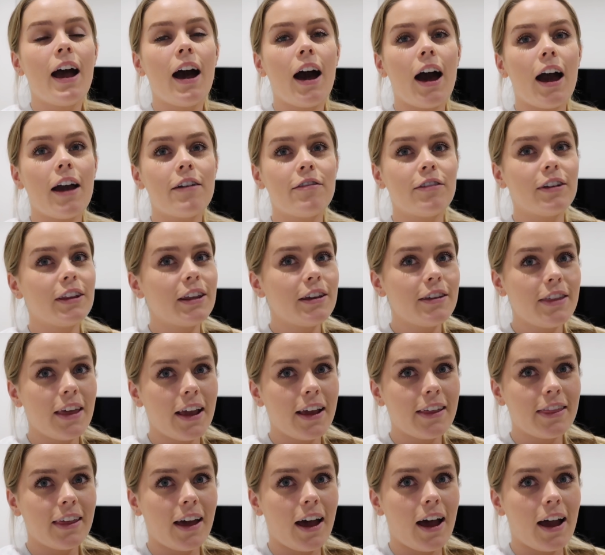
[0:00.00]
I really
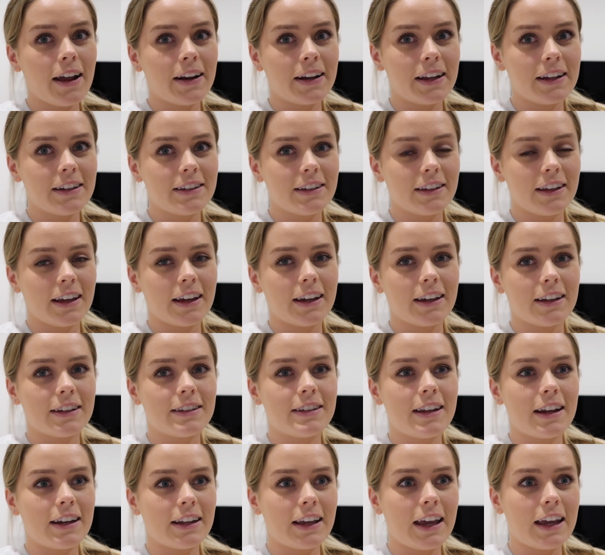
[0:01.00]
think that I need to like
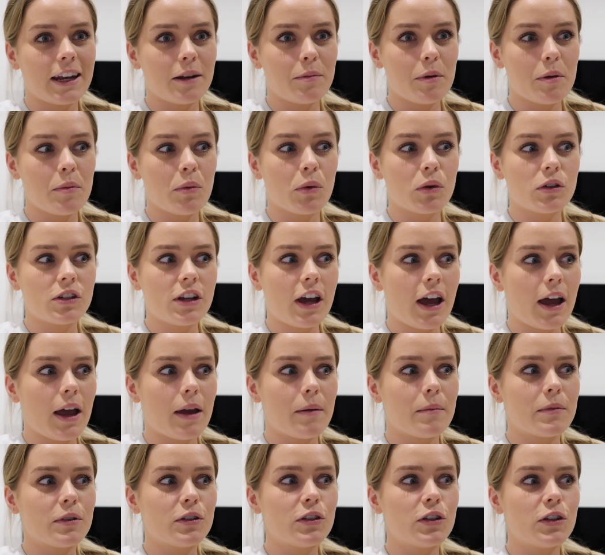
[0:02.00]
dedicate a bit more
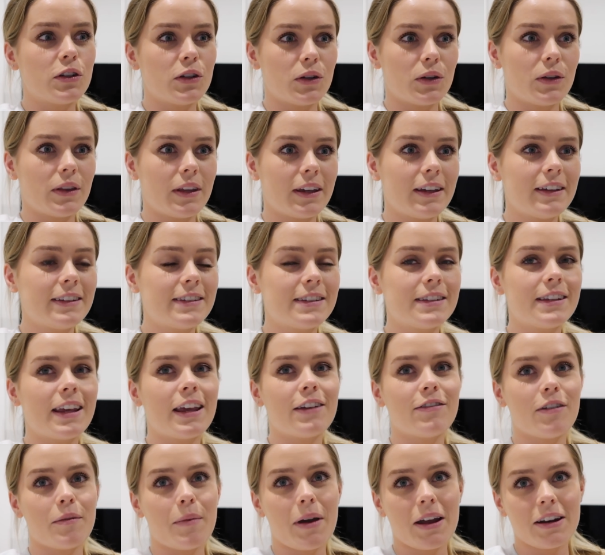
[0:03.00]
time to do this
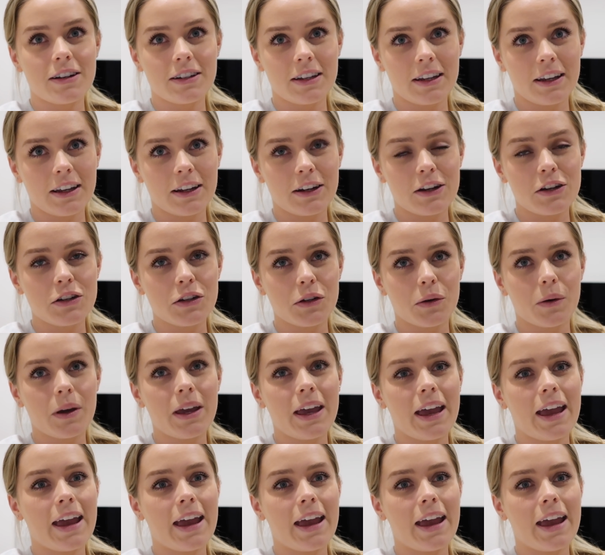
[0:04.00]
if I'm actually gonna do it.